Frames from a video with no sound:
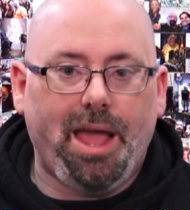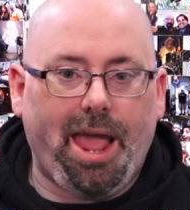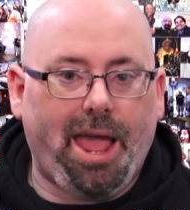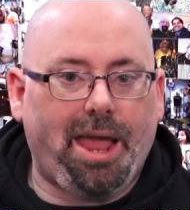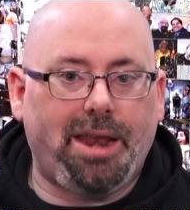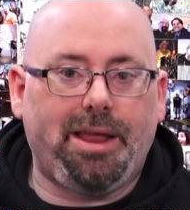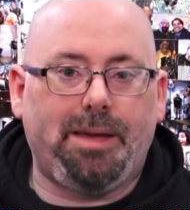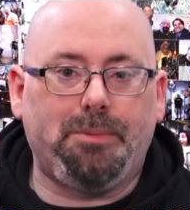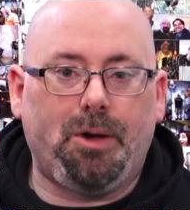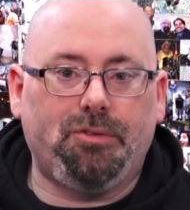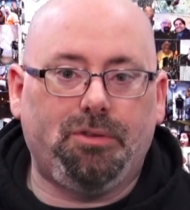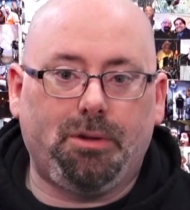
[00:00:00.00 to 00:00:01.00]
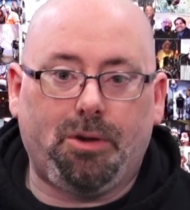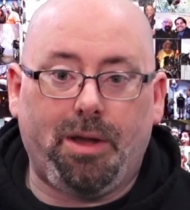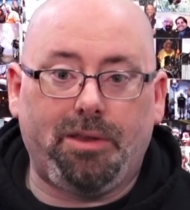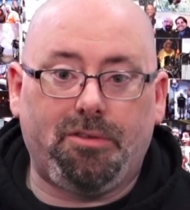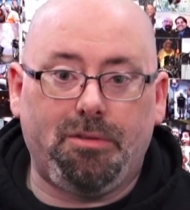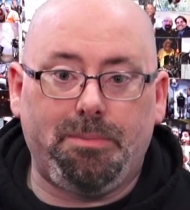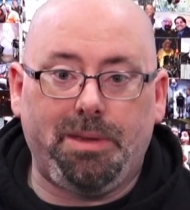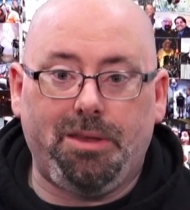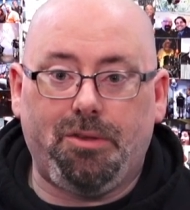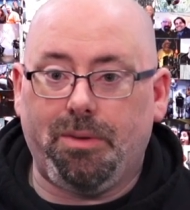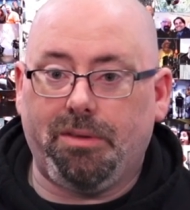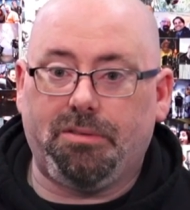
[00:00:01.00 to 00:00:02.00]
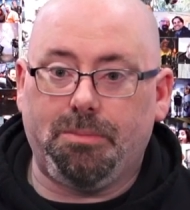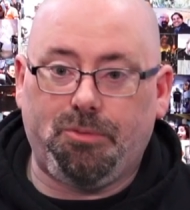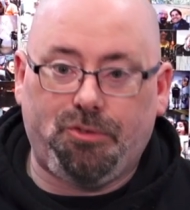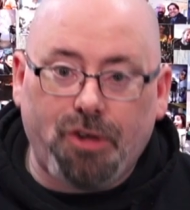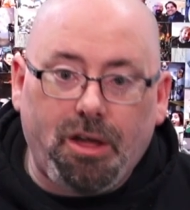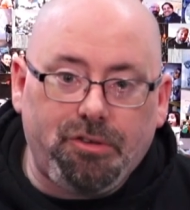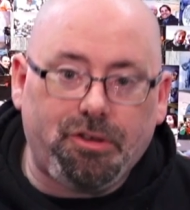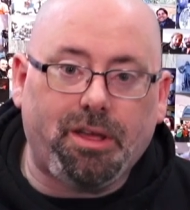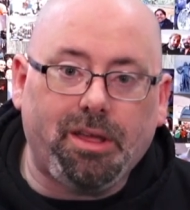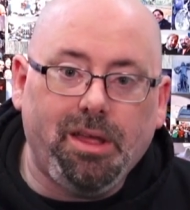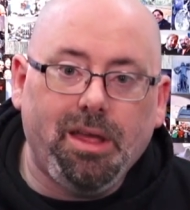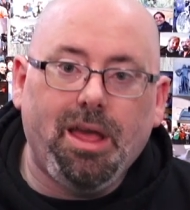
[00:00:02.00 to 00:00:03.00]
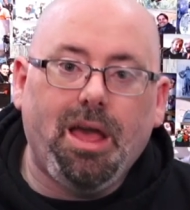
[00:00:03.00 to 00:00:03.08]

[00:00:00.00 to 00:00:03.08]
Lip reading: And I'm also going to be doing some judging.